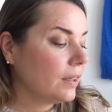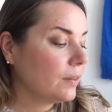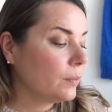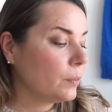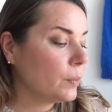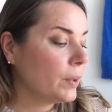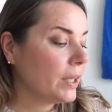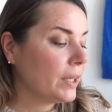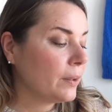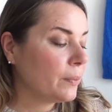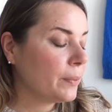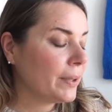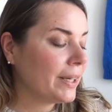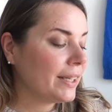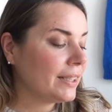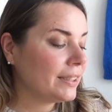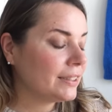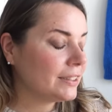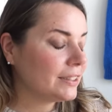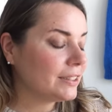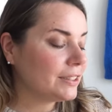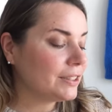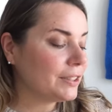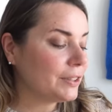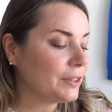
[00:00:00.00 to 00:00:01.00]
we
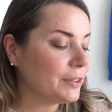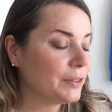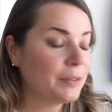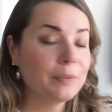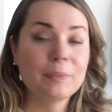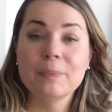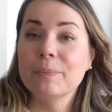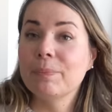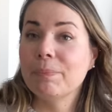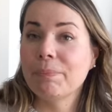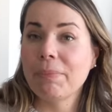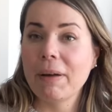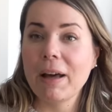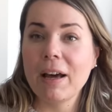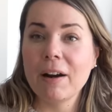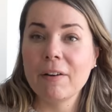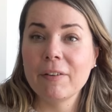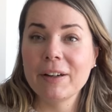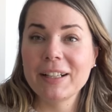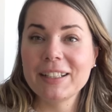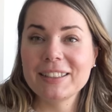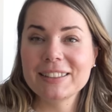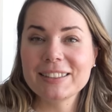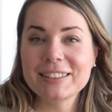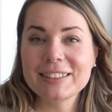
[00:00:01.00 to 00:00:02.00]
went to
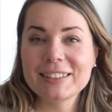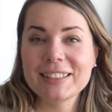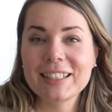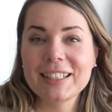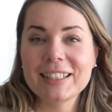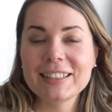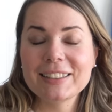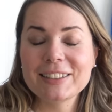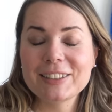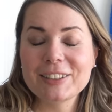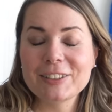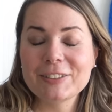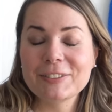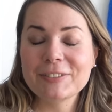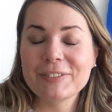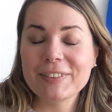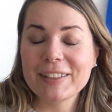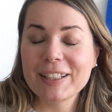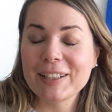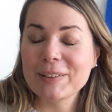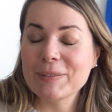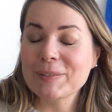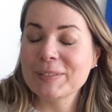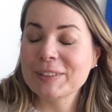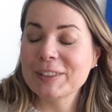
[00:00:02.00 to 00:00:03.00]
Paris to
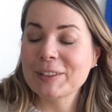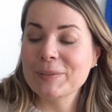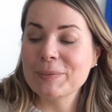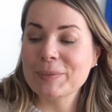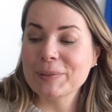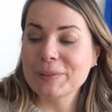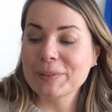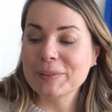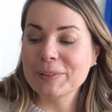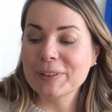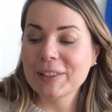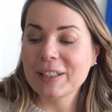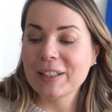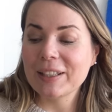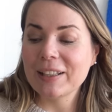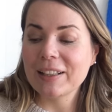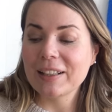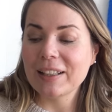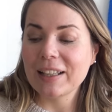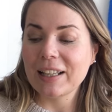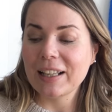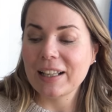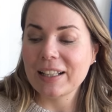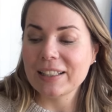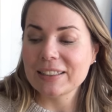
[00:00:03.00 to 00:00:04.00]
film the book
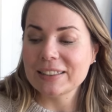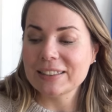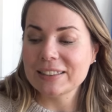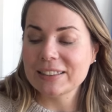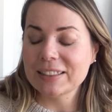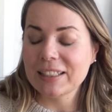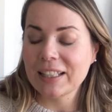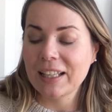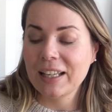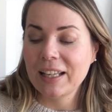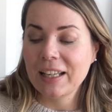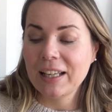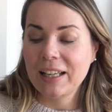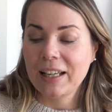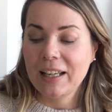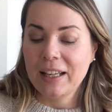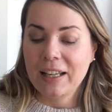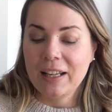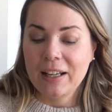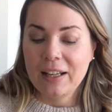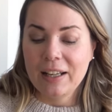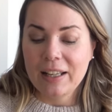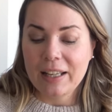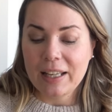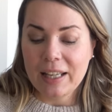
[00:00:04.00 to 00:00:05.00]
last
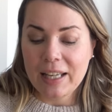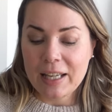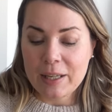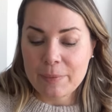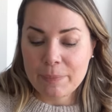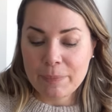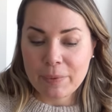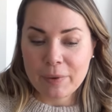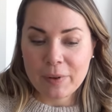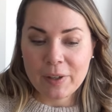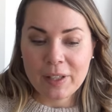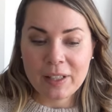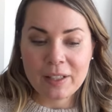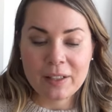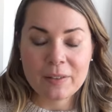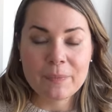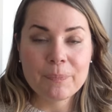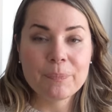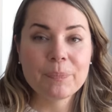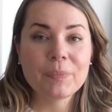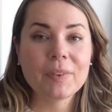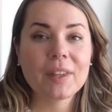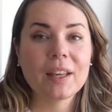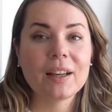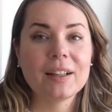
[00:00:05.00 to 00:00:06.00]

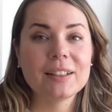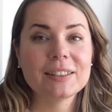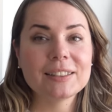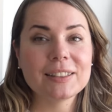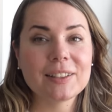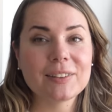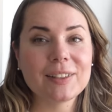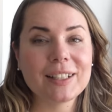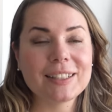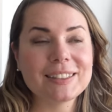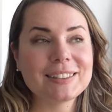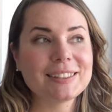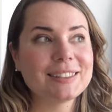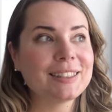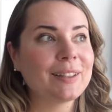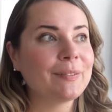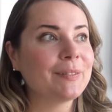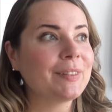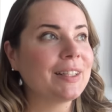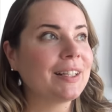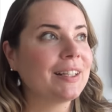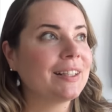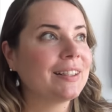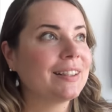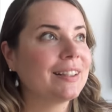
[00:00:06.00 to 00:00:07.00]
April, so that's
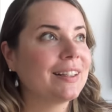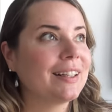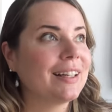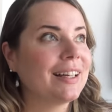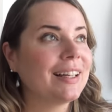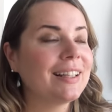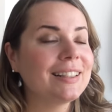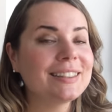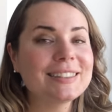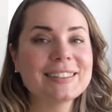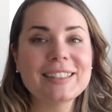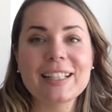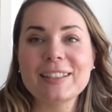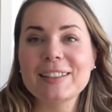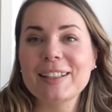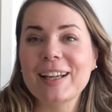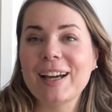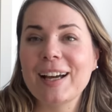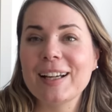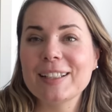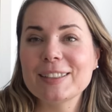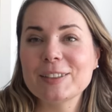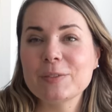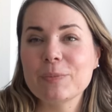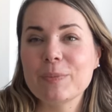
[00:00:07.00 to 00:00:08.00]
something else that
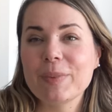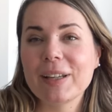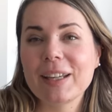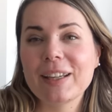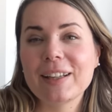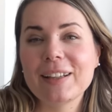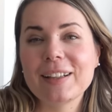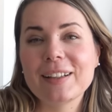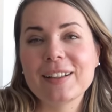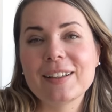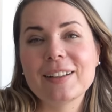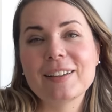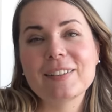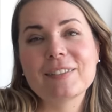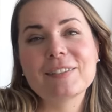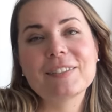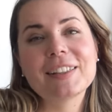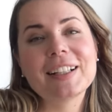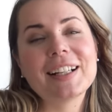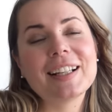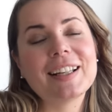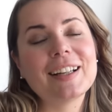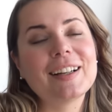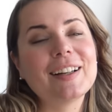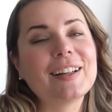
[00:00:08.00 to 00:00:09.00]
has been
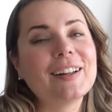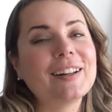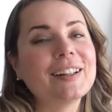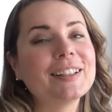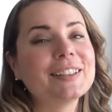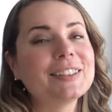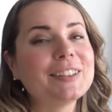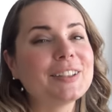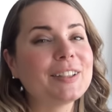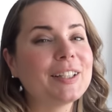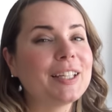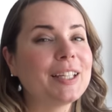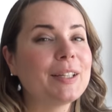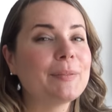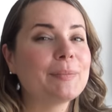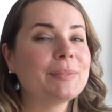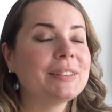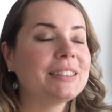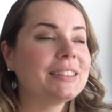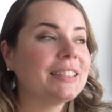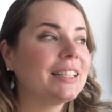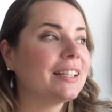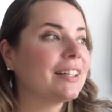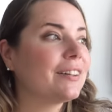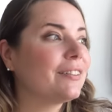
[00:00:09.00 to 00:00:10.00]
really hard to keep
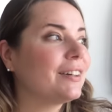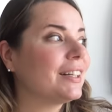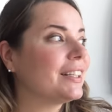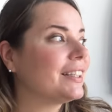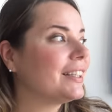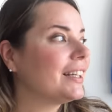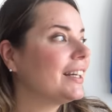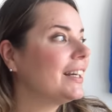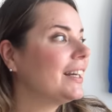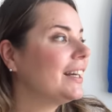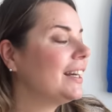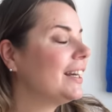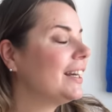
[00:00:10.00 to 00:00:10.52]
secret.